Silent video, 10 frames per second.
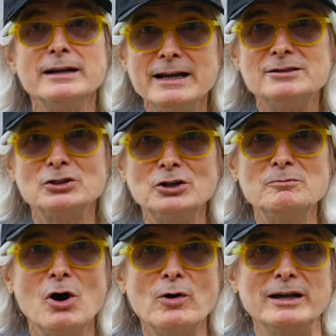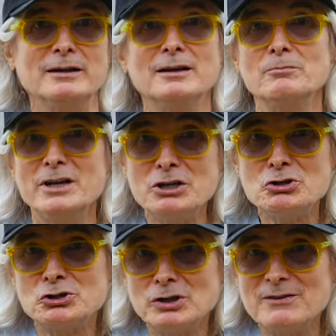needs a good mowing, but
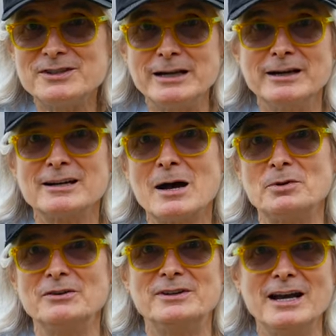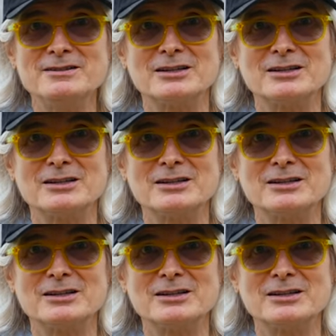you should have seen it a couple of days